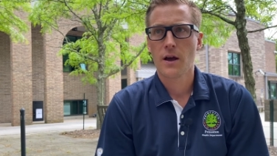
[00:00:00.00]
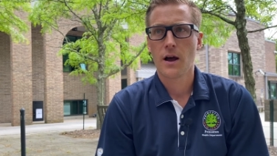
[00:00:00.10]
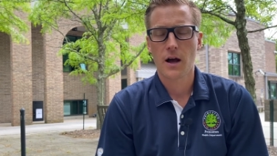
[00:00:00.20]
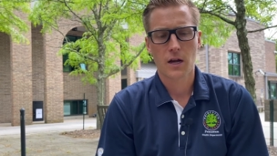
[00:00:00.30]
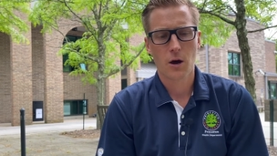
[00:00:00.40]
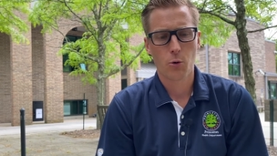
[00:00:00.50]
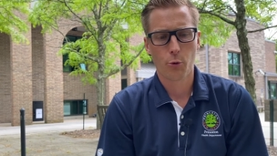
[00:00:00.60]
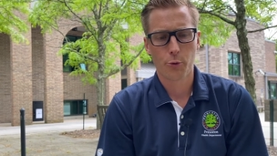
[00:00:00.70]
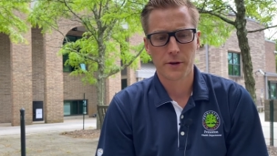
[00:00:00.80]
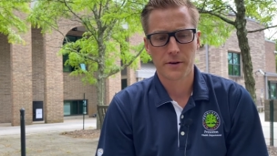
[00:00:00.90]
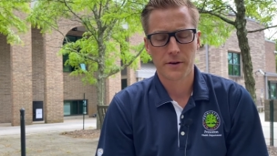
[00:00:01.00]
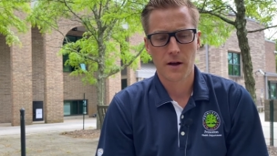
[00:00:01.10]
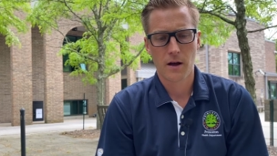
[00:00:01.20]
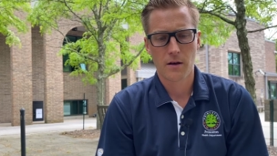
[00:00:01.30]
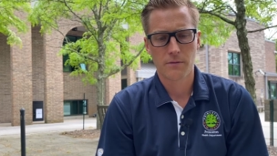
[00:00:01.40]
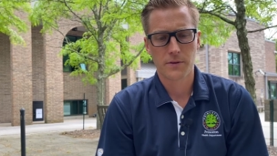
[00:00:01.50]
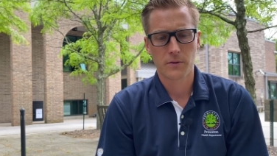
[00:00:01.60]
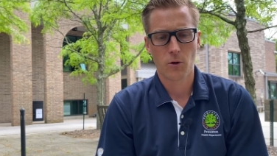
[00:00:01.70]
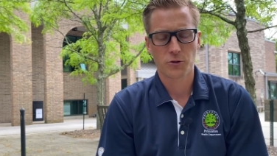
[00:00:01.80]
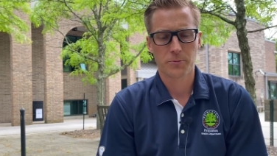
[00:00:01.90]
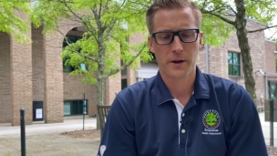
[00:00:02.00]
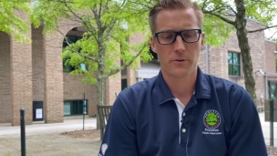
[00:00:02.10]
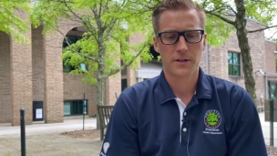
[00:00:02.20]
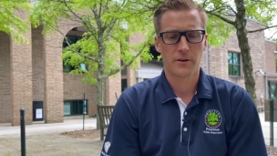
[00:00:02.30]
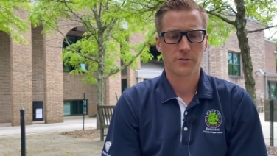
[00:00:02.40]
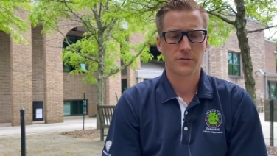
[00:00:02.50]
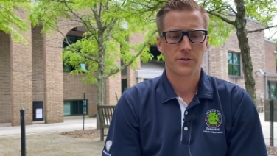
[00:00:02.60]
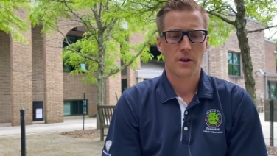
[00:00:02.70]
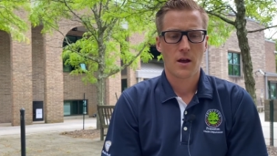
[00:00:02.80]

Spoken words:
cohorting of the long-term care centers,